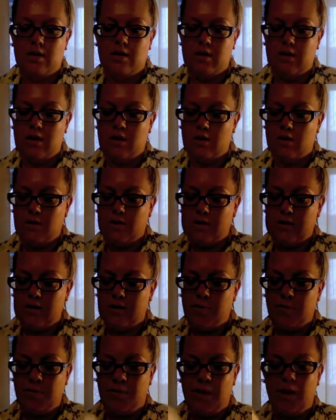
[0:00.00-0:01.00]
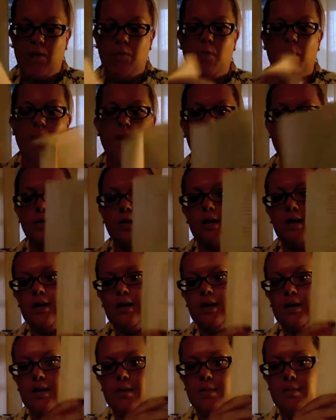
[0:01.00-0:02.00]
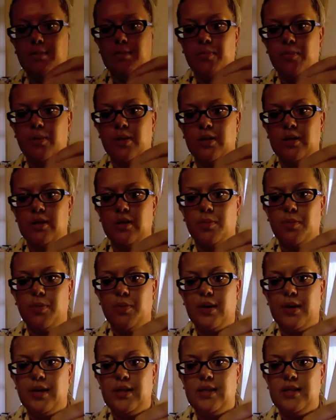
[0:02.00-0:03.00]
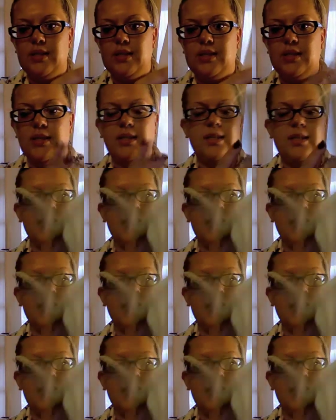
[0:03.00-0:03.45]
it looks like a pretty quick read. The words are pretty decently